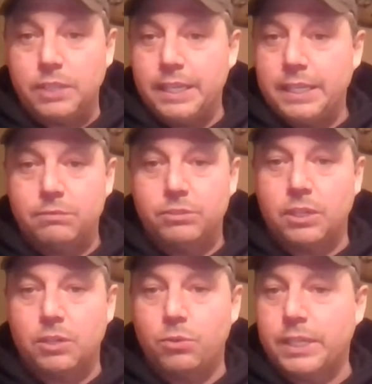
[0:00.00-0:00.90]
I think it was our
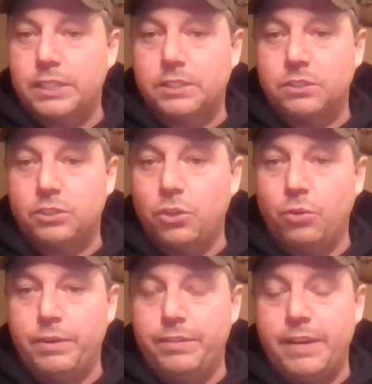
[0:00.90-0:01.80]
quickest show
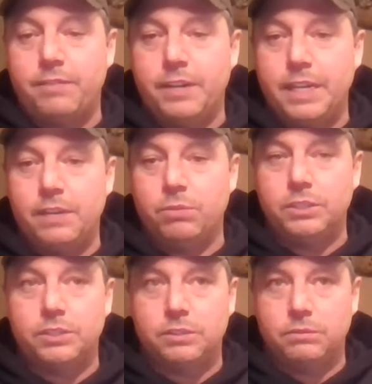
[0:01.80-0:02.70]
we've ever did
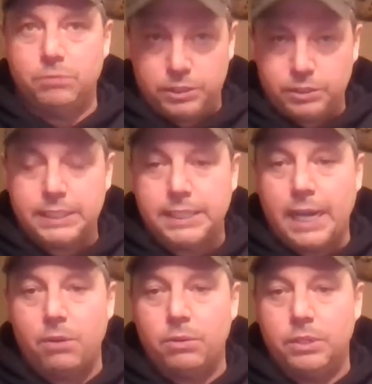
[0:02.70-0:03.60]
was 6
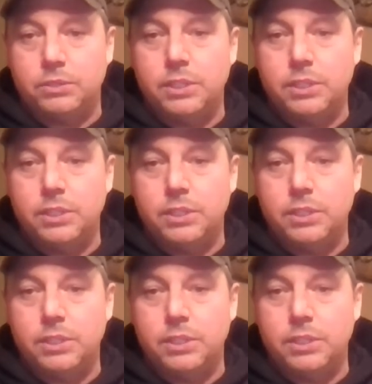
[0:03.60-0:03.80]
hours.